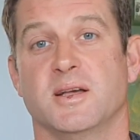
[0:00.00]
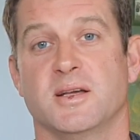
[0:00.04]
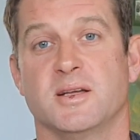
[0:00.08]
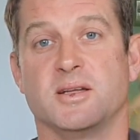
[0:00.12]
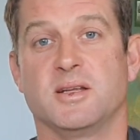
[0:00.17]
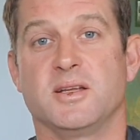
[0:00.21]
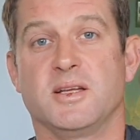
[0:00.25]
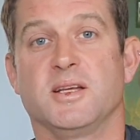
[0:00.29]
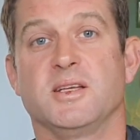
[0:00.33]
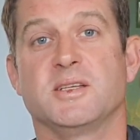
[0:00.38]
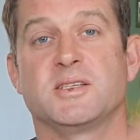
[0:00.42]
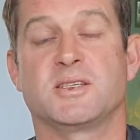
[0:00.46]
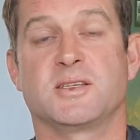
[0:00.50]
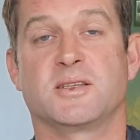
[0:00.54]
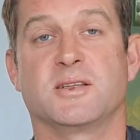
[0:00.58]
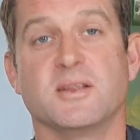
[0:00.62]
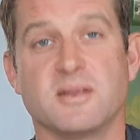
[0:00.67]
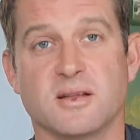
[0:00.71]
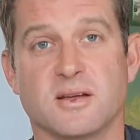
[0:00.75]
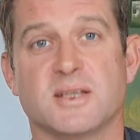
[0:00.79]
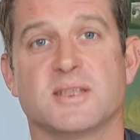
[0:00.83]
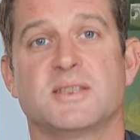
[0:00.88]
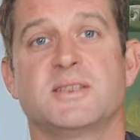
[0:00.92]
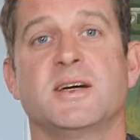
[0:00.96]
And it's,
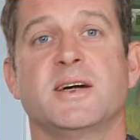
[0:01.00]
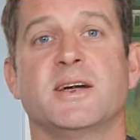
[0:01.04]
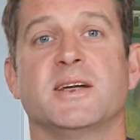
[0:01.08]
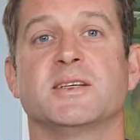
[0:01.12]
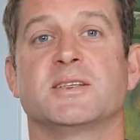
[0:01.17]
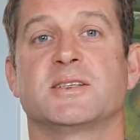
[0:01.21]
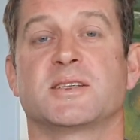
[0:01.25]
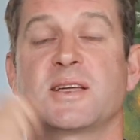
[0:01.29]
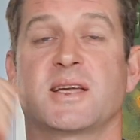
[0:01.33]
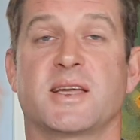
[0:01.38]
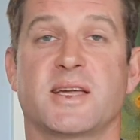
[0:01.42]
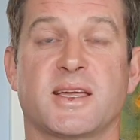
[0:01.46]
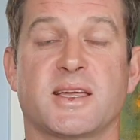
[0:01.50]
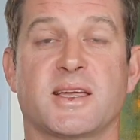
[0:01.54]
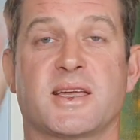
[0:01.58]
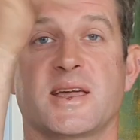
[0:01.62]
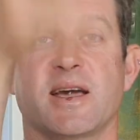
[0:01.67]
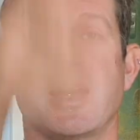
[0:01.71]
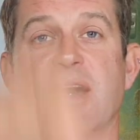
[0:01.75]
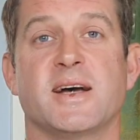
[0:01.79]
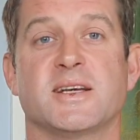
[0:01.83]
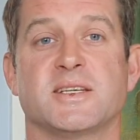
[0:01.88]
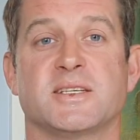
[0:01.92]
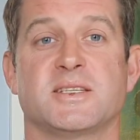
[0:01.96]
like I say, it's
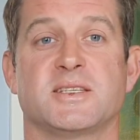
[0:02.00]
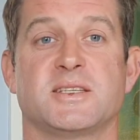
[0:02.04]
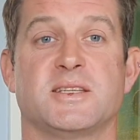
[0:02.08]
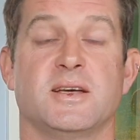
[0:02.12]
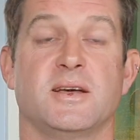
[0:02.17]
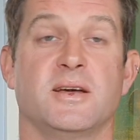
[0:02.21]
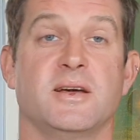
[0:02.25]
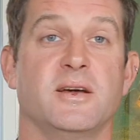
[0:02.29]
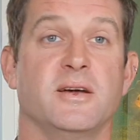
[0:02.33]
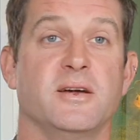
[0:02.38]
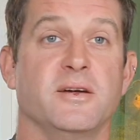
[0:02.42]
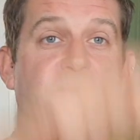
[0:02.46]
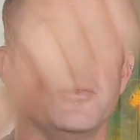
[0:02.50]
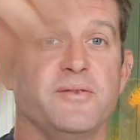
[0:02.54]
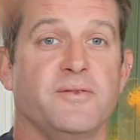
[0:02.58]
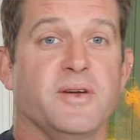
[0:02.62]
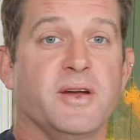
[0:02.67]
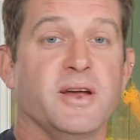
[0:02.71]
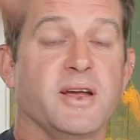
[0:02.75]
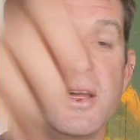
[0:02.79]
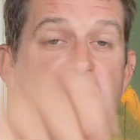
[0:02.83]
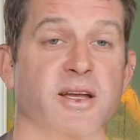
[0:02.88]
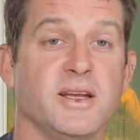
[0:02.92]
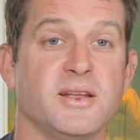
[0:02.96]
cast,
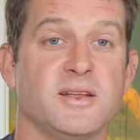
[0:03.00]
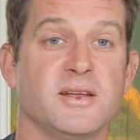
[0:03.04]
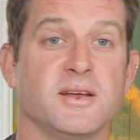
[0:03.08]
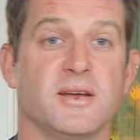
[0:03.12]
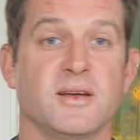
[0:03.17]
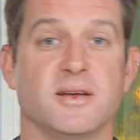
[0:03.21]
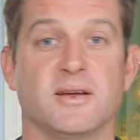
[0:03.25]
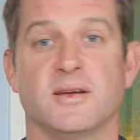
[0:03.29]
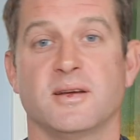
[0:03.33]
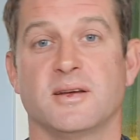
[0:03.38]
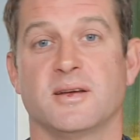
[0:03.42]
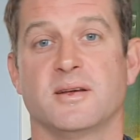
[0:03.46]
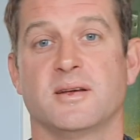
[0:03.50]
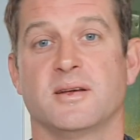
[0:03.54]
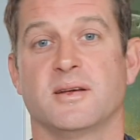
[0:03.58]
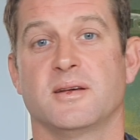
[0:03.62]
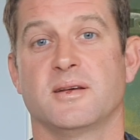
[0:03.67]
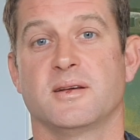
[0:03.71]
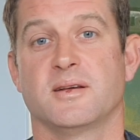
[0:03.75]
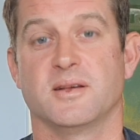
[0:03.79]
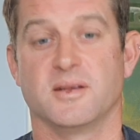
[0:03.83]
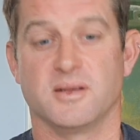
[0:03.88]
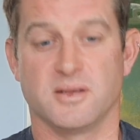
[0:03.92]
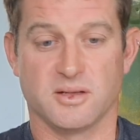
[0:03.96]
feed,
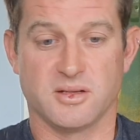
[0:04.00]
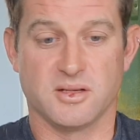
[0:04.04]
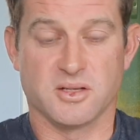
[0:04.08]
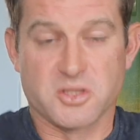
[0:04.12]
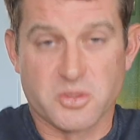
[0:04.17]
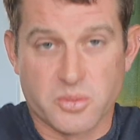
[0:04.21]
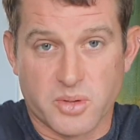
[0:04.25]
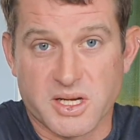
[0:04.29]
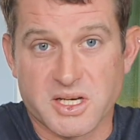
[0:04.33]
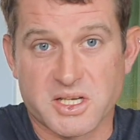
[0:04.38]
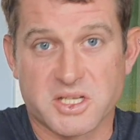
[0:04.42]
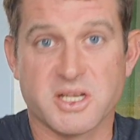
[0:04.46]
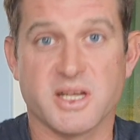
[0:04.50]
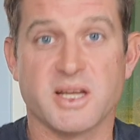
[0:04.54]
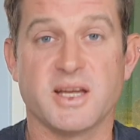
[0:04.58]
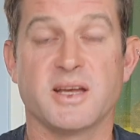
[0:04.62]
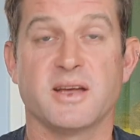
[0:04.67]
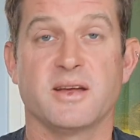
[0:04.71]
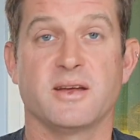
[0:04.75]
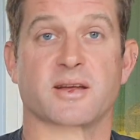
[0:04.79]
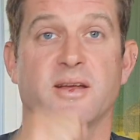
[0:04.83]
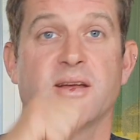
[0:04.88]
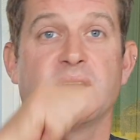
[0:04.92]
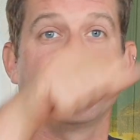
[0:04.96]
twitch
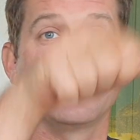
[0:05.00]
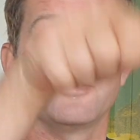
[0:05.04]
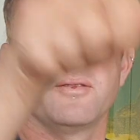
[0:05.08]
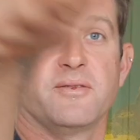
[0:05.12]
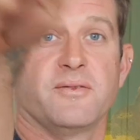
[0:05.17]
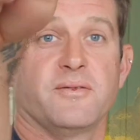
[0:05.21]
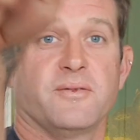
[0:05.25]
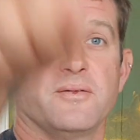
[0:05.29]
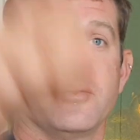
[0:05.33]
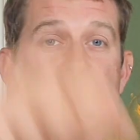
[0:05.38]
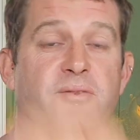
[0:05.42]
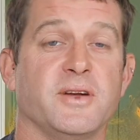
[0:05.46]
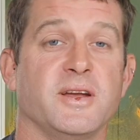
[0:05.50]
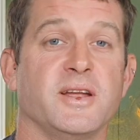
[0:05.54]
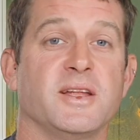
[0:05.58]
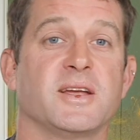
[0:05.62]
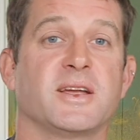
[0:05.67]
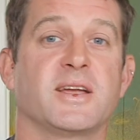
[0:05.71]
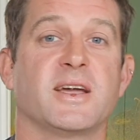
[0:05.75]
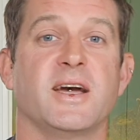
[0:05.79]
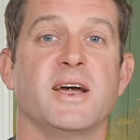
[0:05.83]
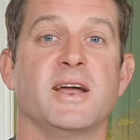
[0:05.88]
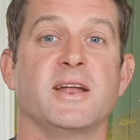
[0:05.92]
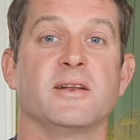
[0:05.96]
it, feed
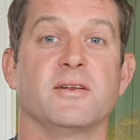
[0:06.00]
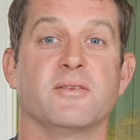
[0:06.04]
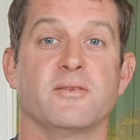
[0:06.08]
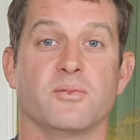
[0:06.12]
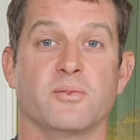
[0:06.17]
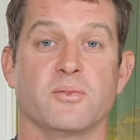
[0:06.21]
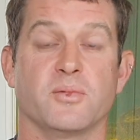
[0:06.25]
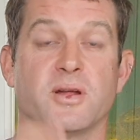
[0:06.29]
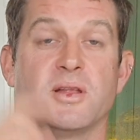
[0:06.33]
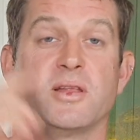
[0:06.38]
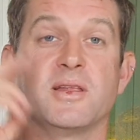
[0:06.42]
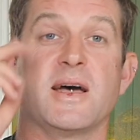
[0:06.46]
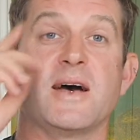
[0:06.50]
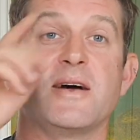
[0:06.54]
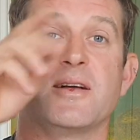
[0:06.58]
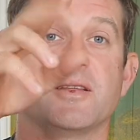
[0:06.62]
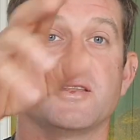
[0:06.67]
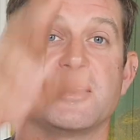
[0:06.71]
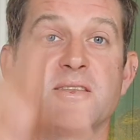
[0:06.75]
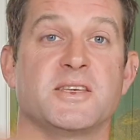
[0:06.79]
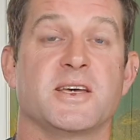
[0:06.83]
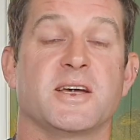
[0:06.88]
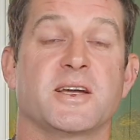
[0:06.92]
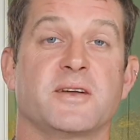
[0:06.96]
again. When
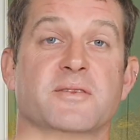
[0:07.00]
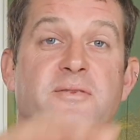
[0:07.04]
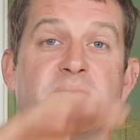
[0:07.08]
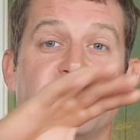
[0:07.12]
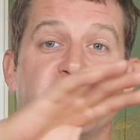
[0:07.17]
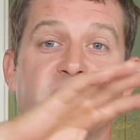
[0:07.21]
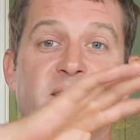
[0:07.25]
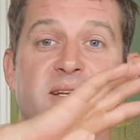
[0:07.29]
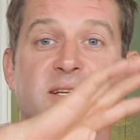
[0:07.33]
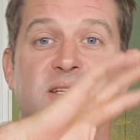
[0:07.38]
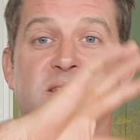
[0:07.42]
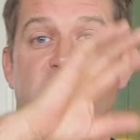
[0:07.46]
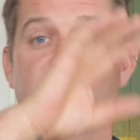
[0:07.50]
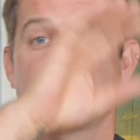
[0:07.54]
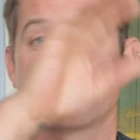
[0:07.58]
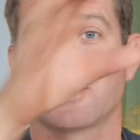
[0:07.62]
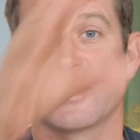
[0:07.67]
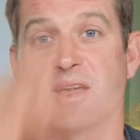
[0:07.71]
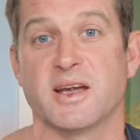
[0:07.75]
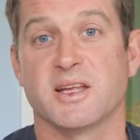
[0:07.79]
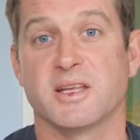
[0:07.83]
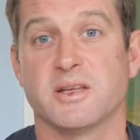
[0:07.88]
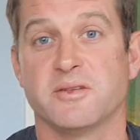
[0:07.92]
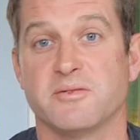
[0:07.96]
that second feed is
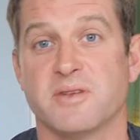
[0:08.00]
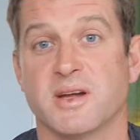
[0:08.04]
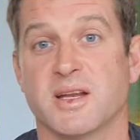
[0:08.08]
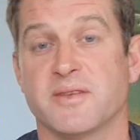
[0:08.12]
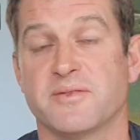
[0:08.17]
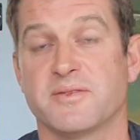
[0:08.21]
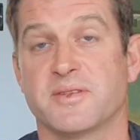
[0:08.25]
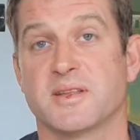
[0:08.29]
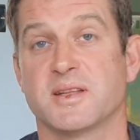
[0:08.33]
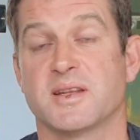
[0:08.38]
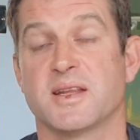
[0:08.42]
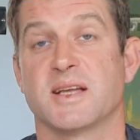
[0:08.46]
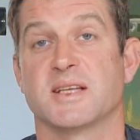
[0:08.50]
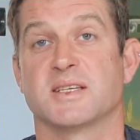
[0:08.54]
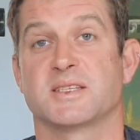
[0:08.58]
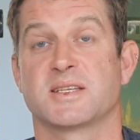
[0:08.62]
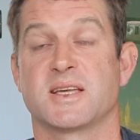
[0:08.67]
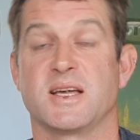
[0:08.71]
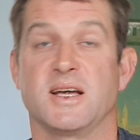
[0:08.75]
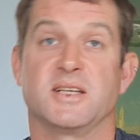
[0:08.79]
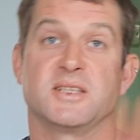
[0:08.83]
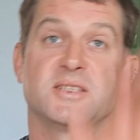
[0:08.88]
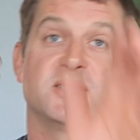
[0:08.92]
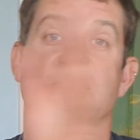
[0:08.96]
getting you ready for the next
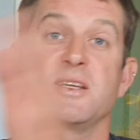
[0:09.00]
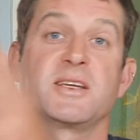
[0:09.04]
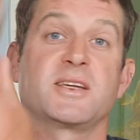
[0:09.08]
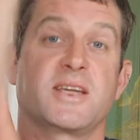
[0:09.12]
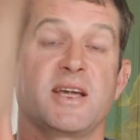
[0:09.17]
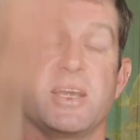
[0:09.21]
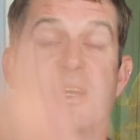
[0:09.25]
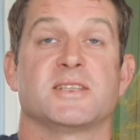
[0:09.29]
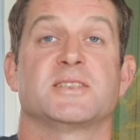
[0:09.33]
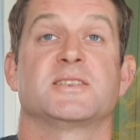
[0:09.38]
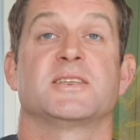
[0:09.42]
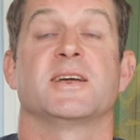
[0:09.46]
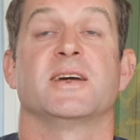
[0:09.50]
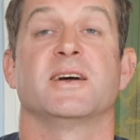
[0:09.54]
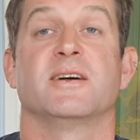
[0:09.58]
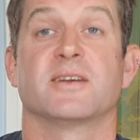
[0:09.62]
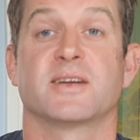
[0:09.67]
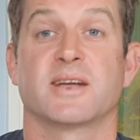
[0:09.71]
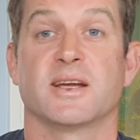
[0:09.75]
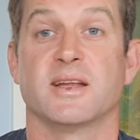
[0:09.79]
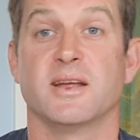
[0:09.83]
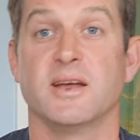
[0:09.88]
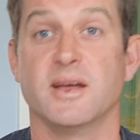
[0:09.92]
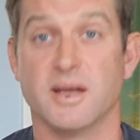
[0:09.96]
cast, then cast it out
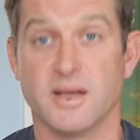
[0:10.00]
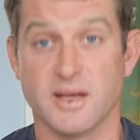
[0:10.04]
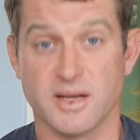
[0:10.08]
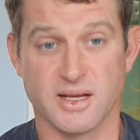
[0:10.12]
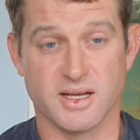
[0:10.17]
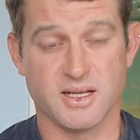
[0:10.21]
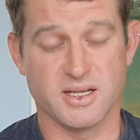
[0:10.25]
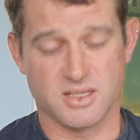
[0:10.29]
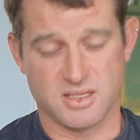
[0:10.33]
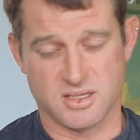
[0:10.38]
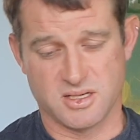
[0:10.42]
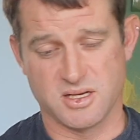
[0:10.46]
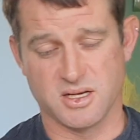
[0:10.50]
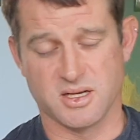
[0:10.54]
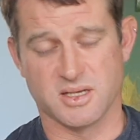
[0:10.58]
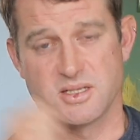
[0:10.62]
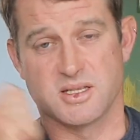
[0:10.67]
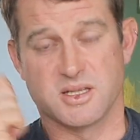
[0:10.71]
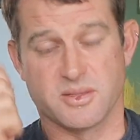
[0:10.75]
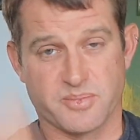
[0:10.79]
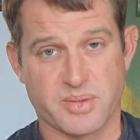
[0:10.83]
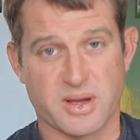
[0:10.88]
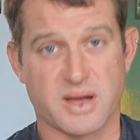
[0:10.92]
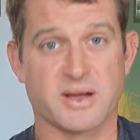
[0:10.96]
again. It's just
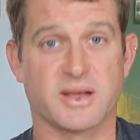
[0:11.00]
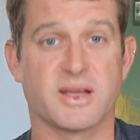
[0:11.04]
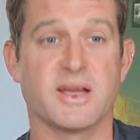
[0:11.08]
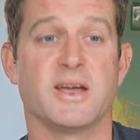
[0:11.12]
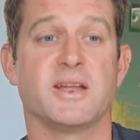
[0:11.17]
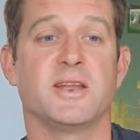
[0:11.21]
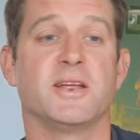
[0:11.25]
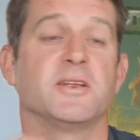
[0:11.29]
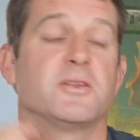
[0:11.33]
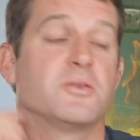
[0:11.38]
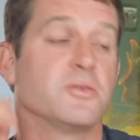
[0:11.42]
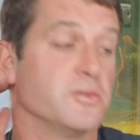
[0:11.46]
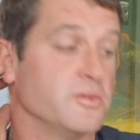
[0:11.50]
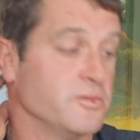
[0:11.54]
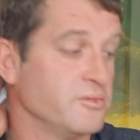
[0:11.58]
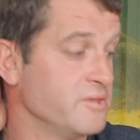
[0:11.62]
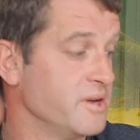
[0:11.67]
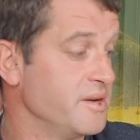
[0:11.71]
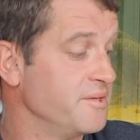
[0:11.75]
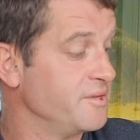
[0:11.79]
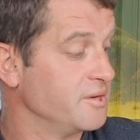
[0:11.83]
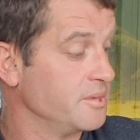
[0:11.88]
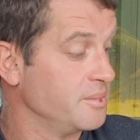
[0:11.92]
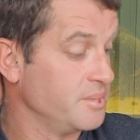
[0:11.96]
about getting into a
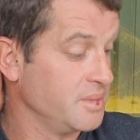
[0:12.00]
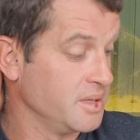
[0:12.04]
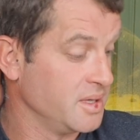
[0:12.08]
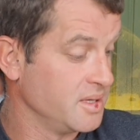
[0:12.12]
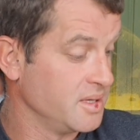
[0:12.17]
rhythm.